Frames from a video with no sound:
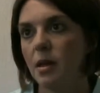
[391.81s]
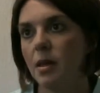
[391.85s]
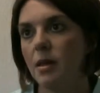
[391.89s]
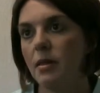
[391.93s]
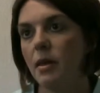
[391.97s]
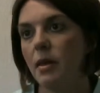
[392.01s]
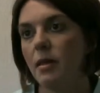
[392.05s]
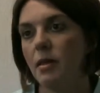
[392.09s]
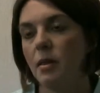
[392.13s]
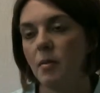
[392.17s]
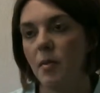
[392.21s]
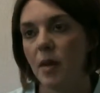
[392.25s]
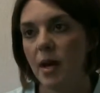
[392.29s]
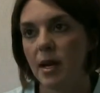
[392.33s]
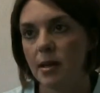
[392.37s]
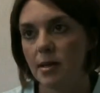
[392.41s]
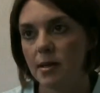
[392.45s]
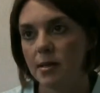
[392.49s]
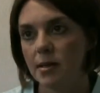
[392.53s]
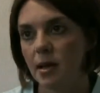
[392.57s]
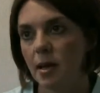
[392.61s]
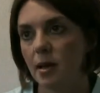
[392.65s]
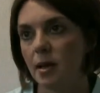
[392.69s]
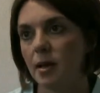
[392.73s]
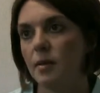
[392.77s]
and then the money's
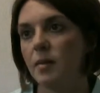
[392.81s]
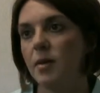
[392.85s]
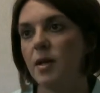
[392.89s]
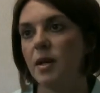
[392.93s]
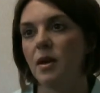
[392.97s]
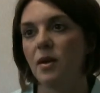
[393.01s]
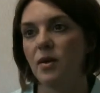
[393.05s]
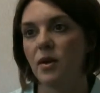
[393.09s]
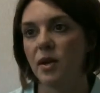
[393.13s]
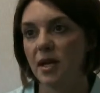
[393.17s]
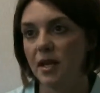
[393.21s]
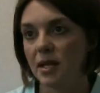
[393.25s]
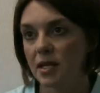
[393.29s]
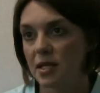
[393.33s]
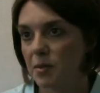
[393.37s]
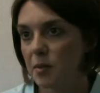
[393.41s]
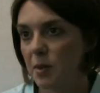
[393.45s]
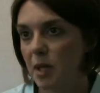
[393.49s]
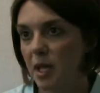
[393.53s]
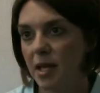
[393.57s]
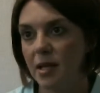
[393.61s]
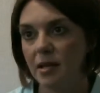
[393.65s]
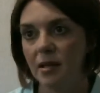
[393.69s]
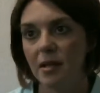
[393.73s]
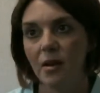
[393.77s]
not going to be, you know, he
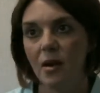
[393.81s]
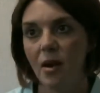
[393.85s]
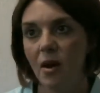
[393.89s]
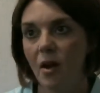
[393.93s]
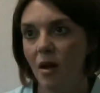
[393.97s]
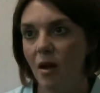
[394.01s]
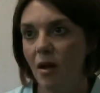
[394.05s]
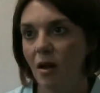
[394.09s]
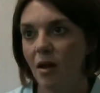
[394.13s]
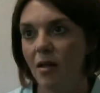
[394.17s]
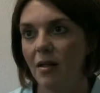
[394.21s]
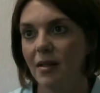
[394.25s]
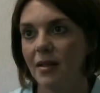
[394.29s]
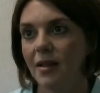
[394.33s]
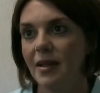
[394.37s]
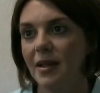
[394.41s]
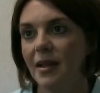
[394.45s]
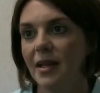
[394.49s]
explained it all.